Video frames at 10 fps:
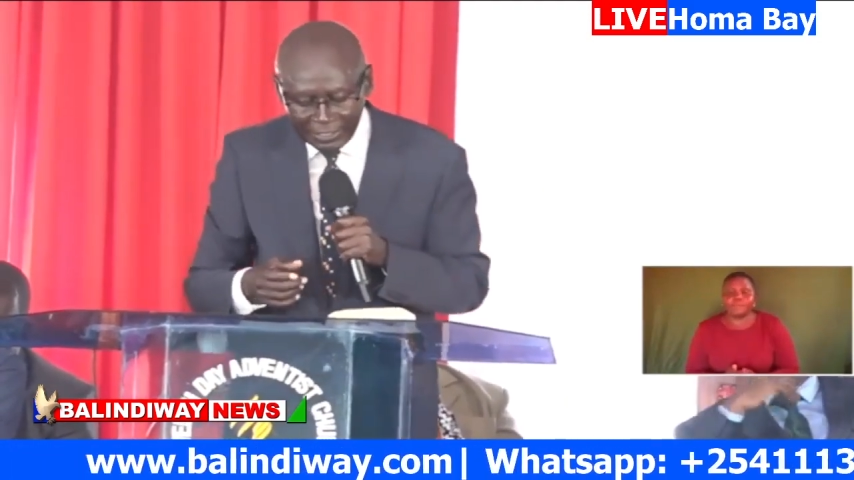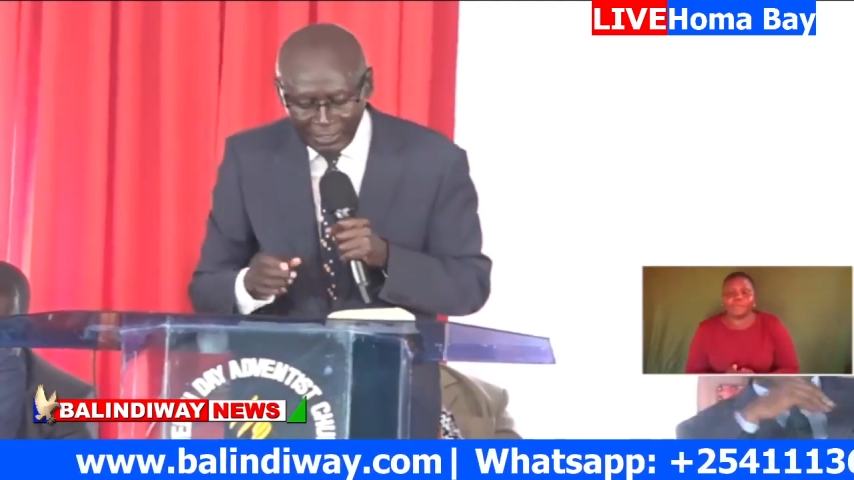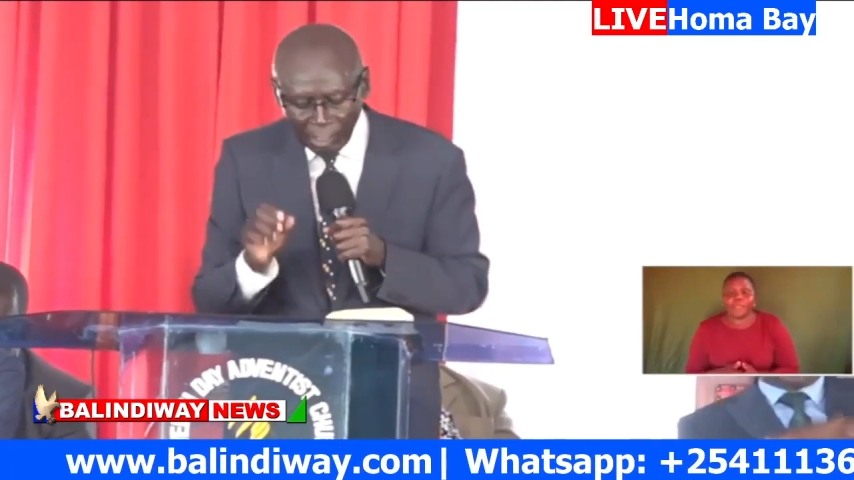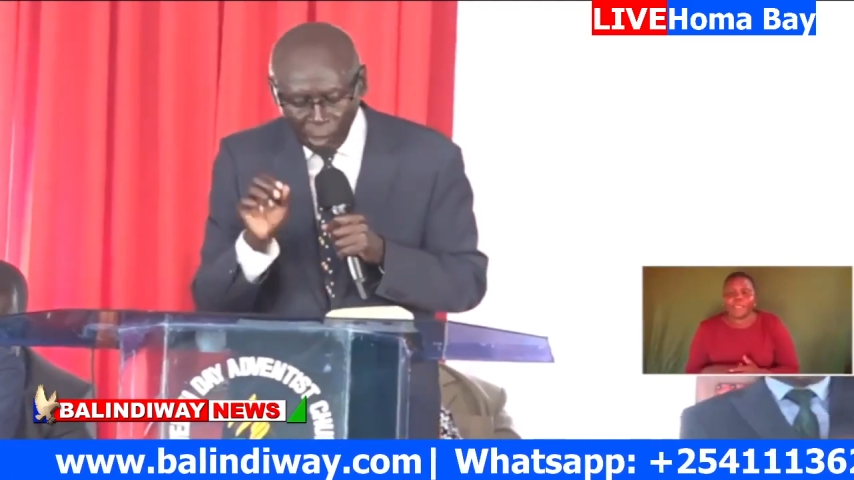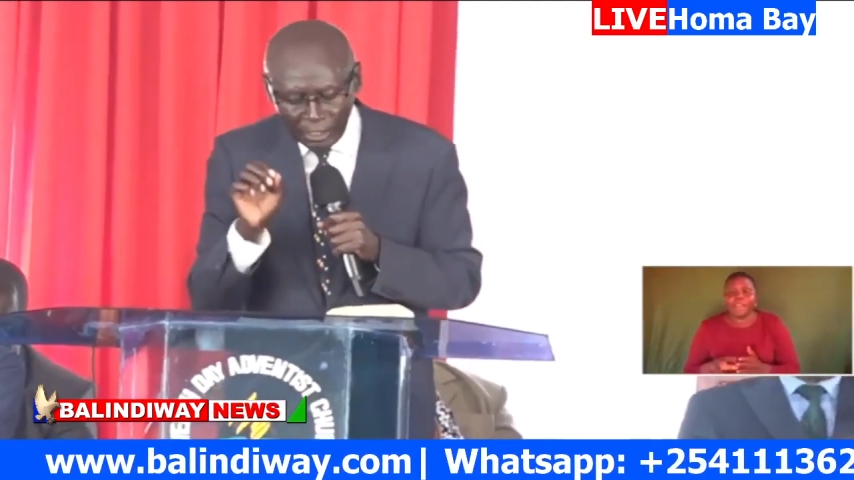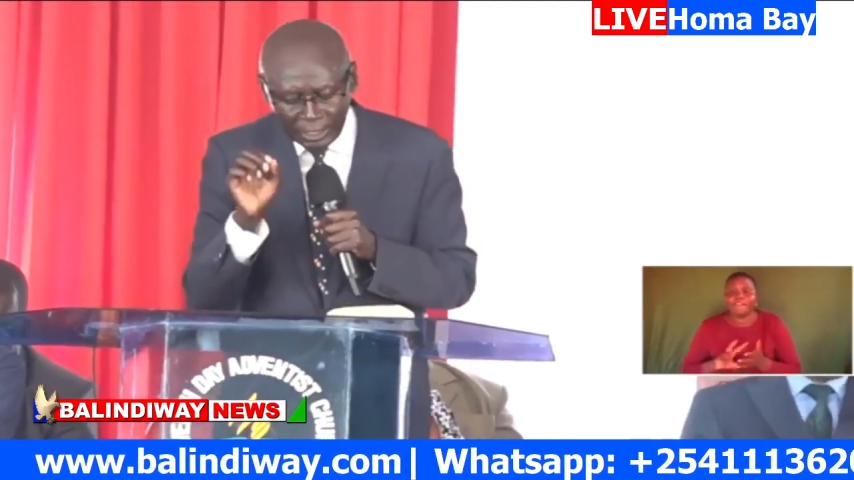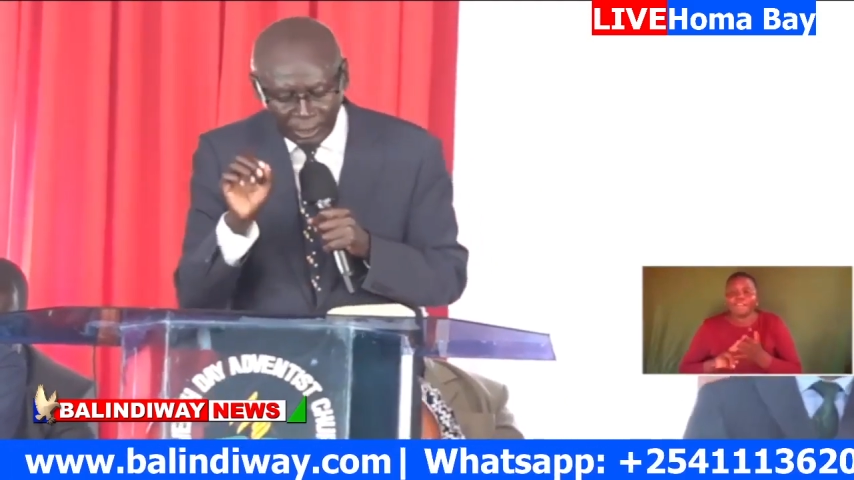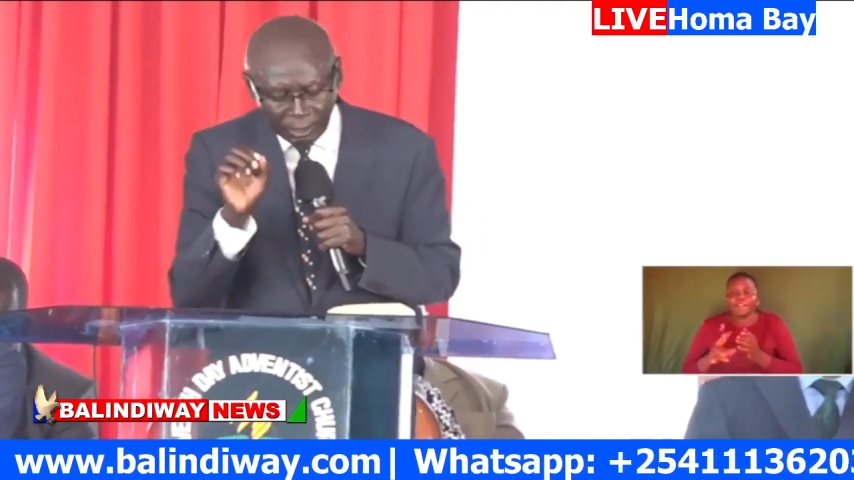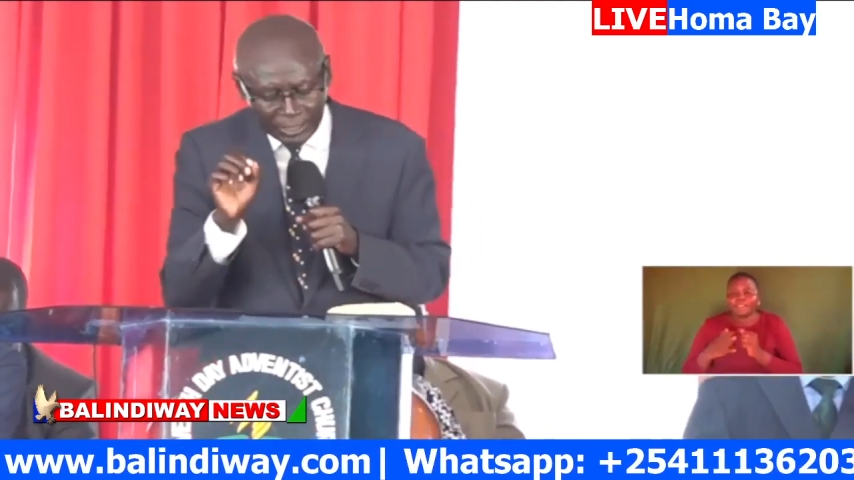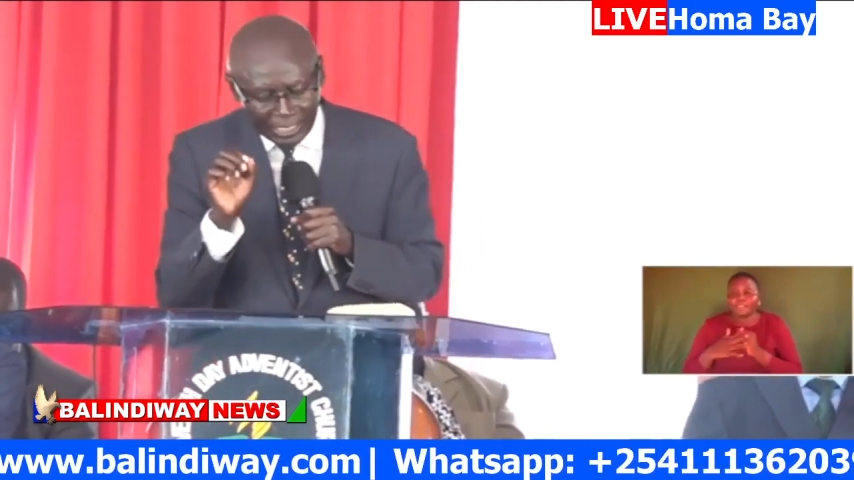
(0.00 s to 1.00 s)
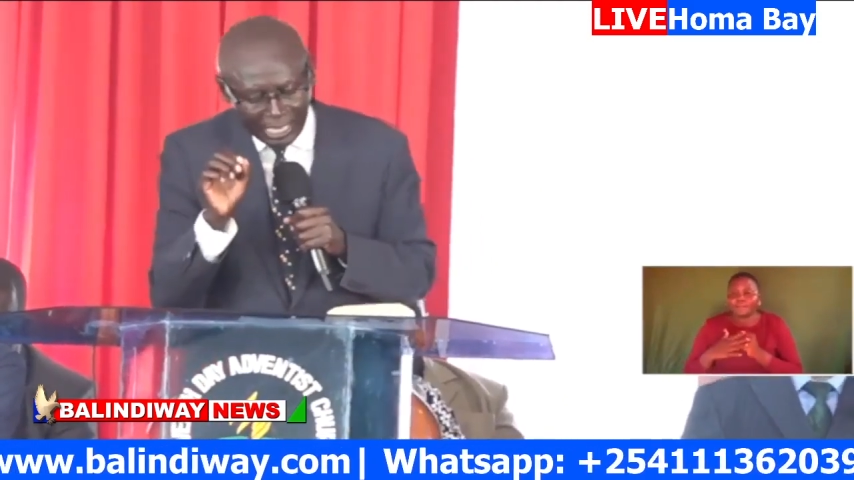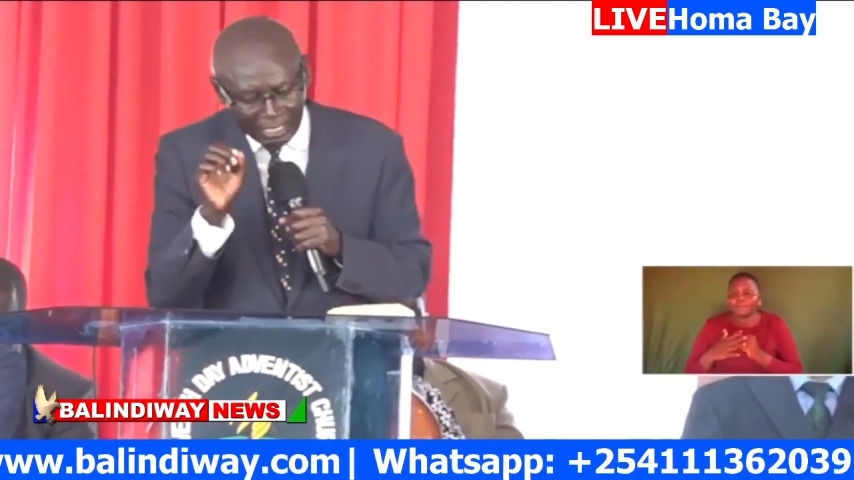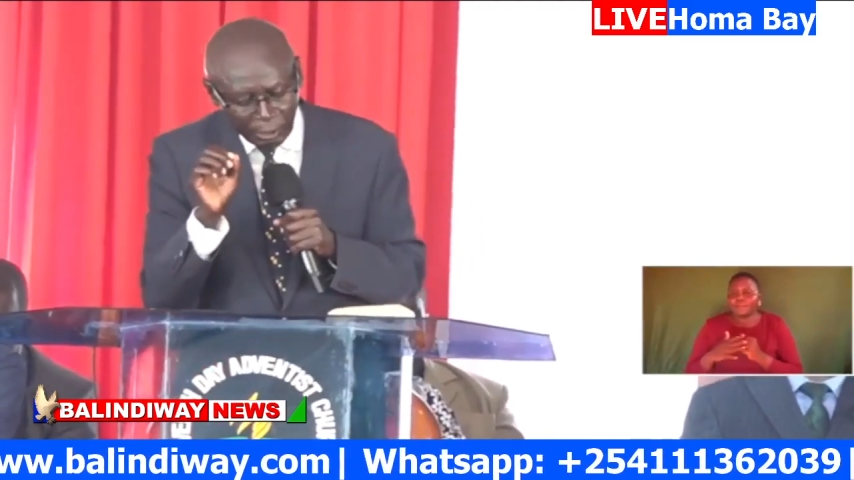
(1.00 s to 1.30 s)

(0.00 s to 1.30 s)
the Lord is not slack